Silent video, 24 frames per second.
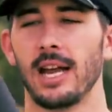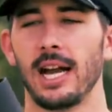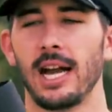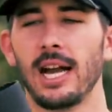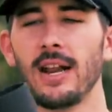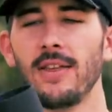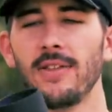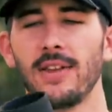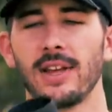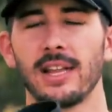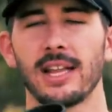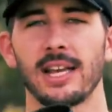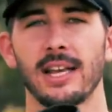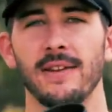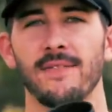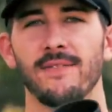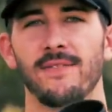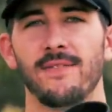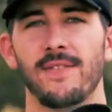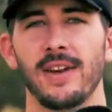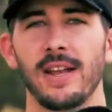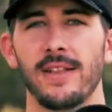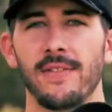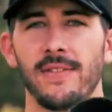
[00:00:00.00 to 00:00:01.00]
Anything that can
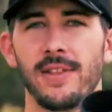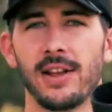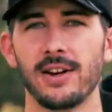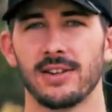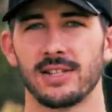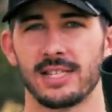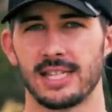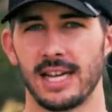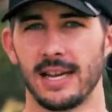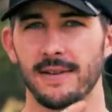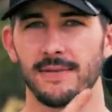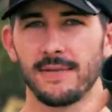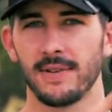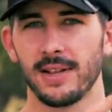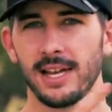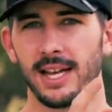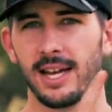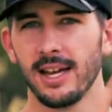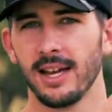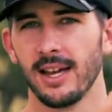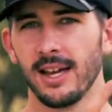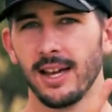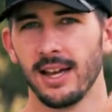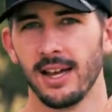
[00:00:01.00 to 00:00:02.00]
fit in there
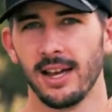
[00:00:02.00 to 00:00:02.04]
safely